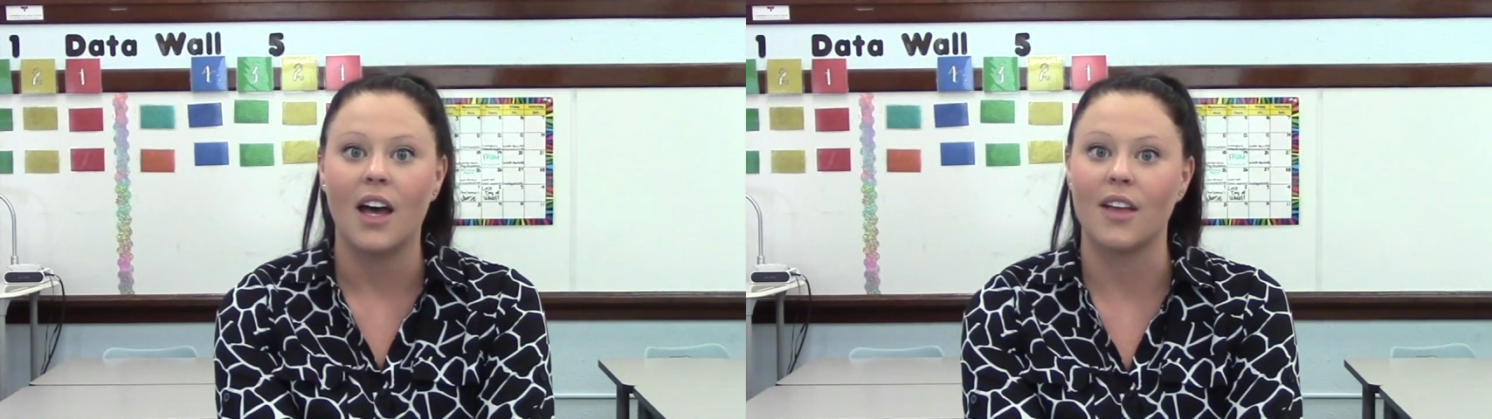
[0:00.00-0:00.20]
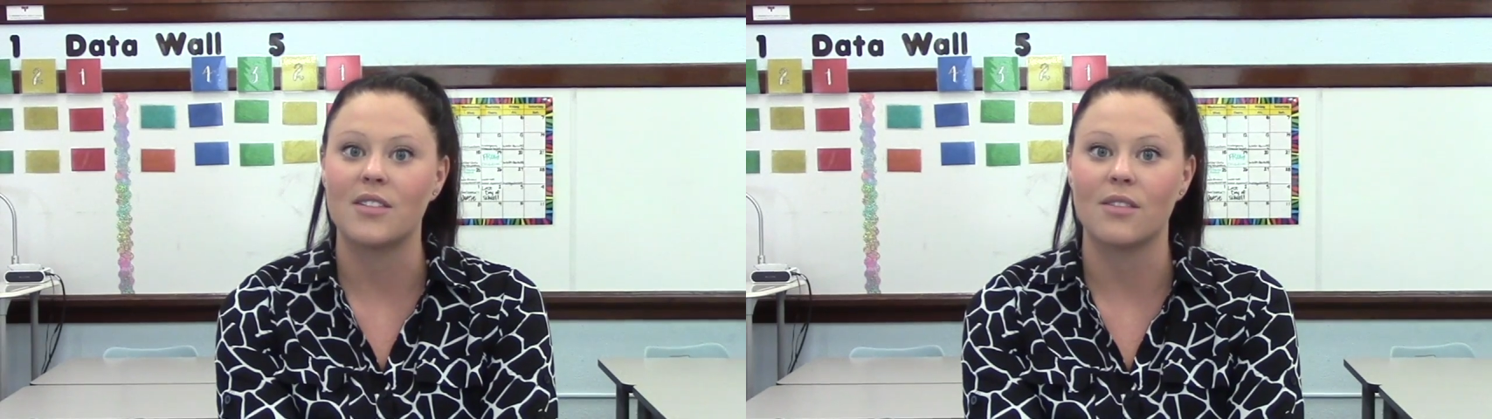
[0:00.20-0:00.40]

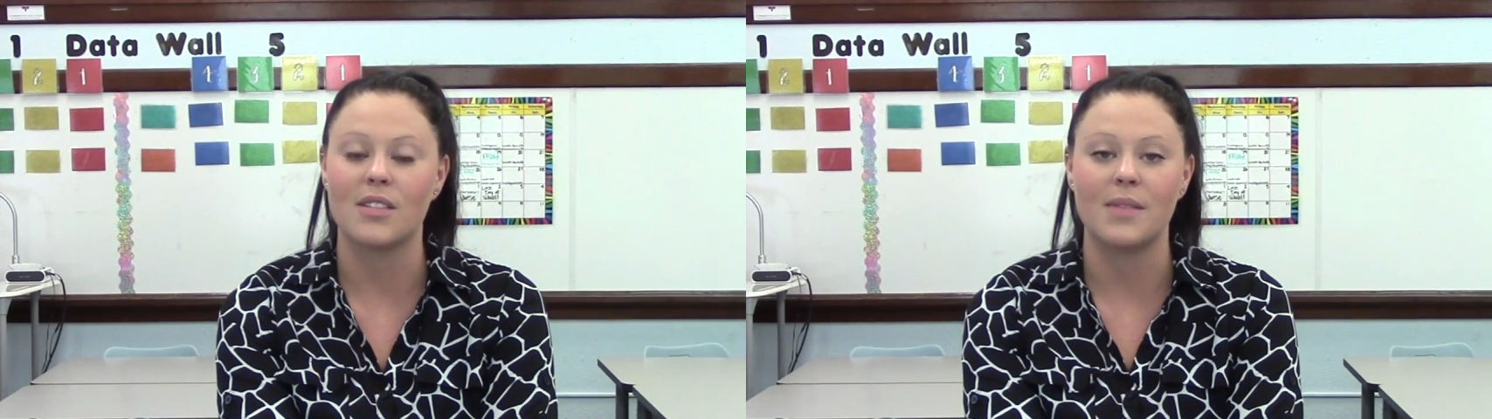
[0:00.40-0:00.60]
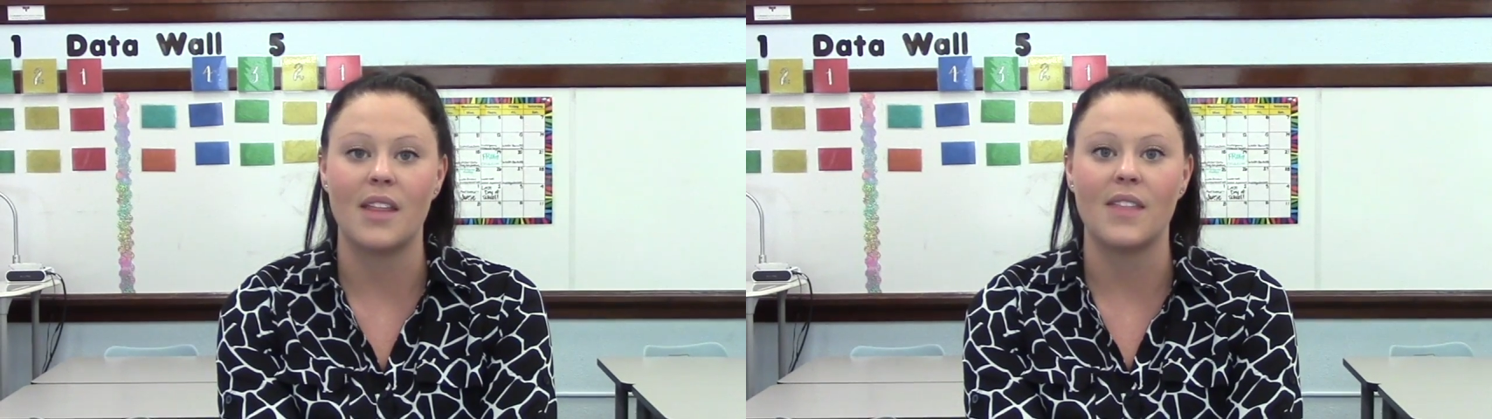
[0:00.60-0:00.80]
So
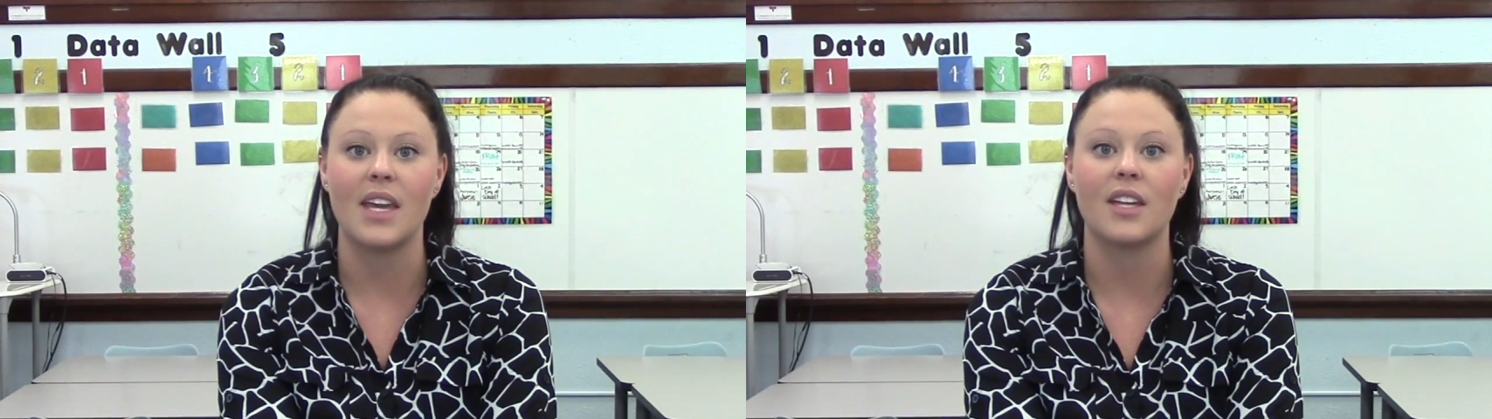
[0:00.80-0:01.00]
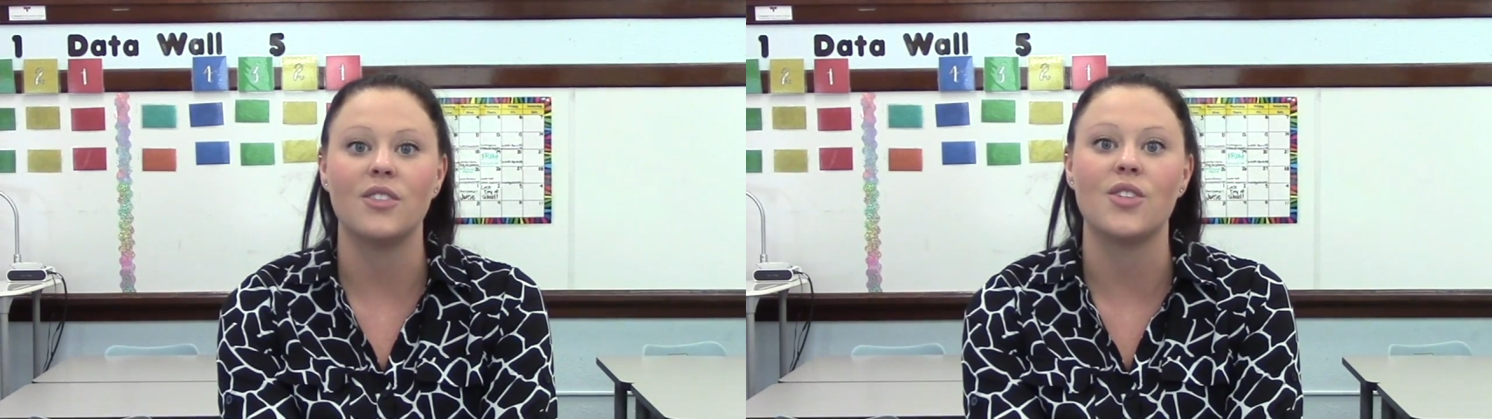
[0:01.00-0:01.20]
something that they
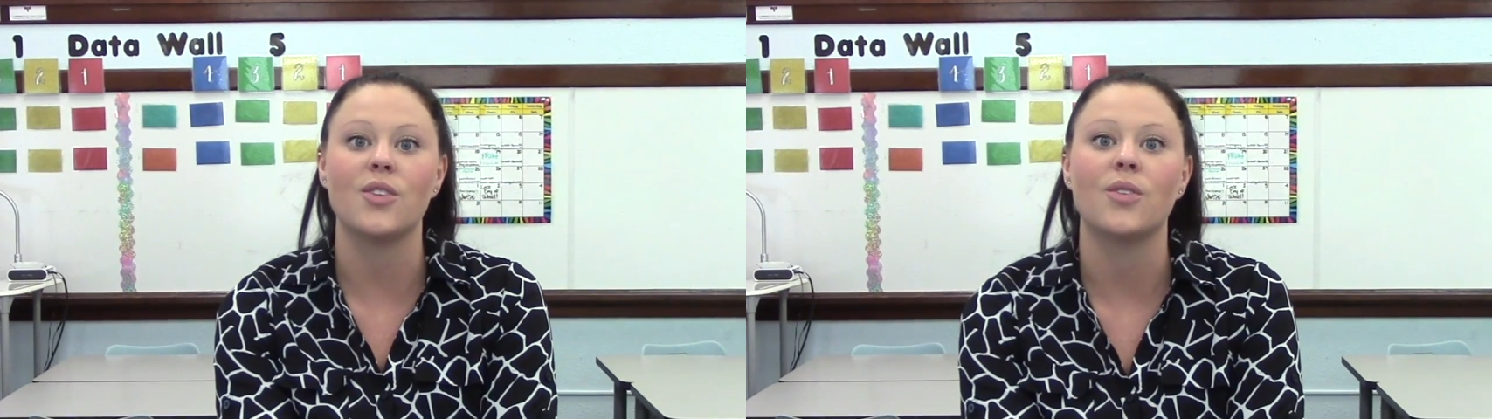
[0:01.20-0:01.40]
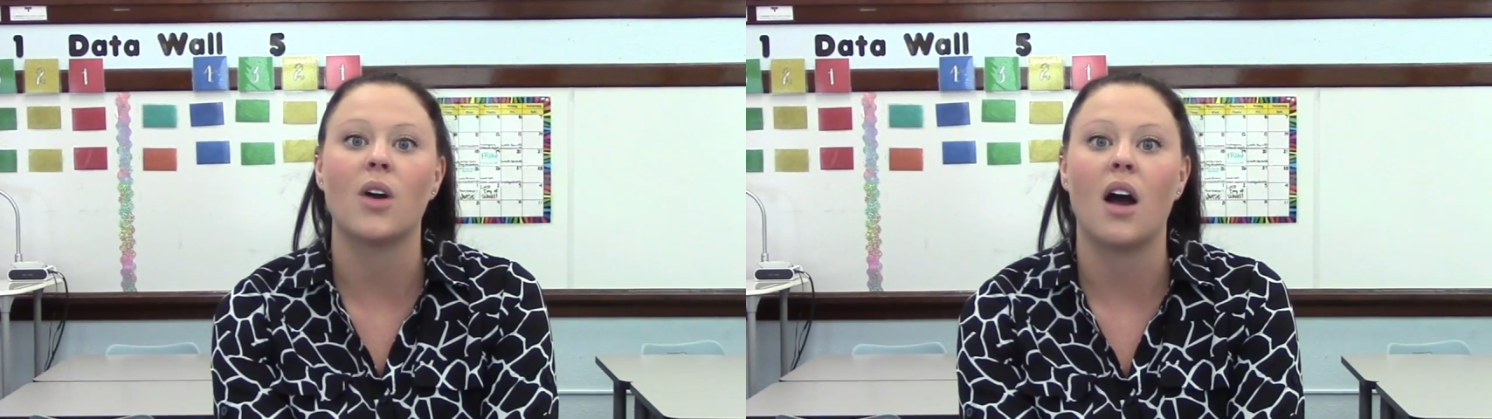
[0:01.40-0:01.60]
can
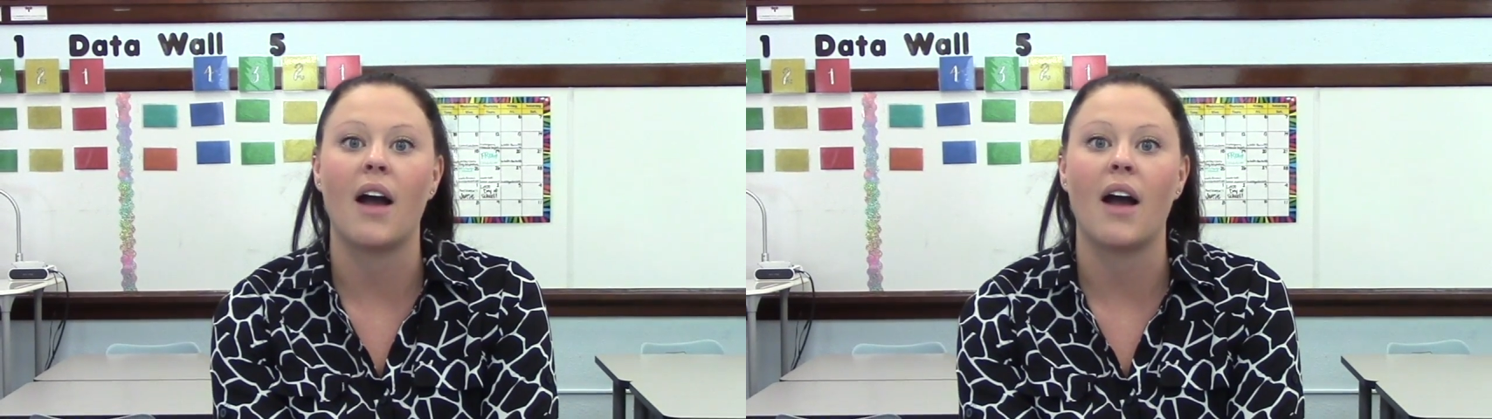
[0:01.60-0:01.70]
do